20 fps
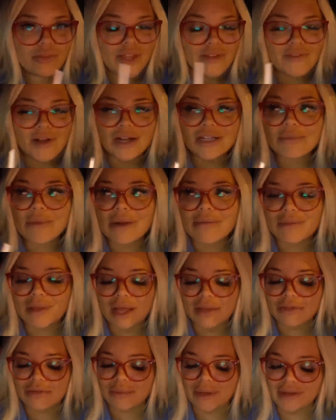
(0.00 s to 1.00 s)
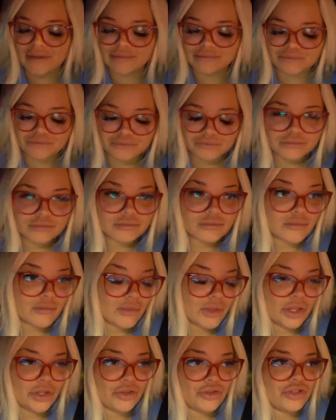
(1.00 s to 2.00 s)
I talked about him a lot through my
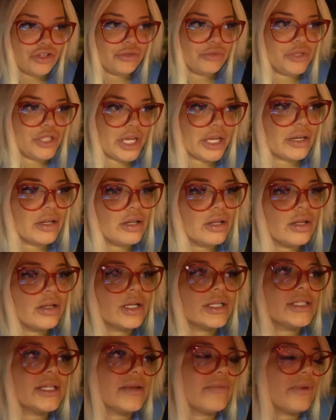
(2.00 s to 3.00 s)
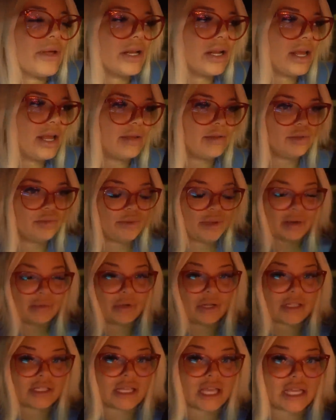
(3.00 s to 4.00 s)
YouTube channel, because I met, I met him when I
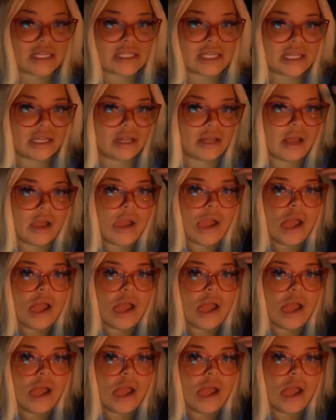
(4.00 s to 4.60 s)
was like eighteen.